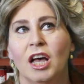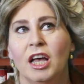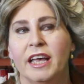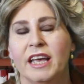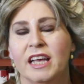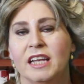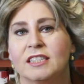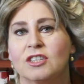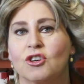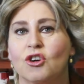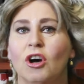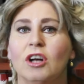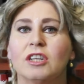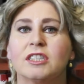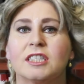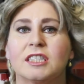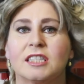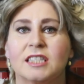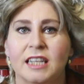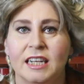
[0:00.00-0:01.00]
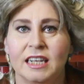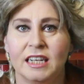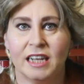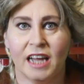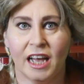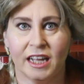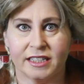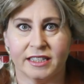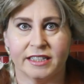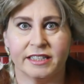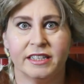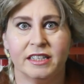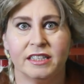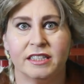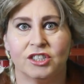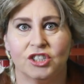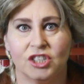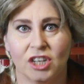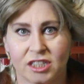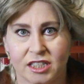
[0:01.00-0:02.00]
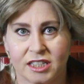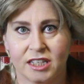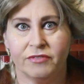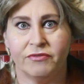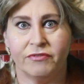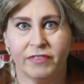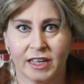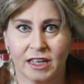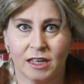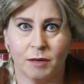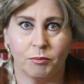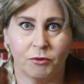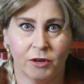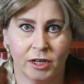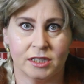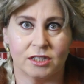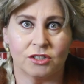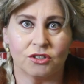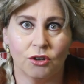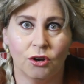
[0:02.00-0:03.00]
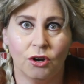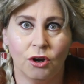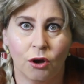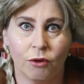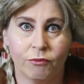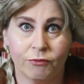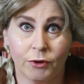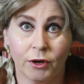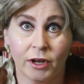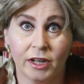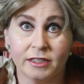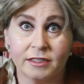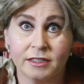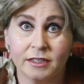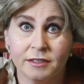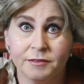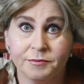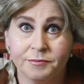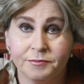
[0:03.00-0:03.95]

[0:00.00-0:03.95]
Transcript: it got the Nazis' dirty fingerprints all over it.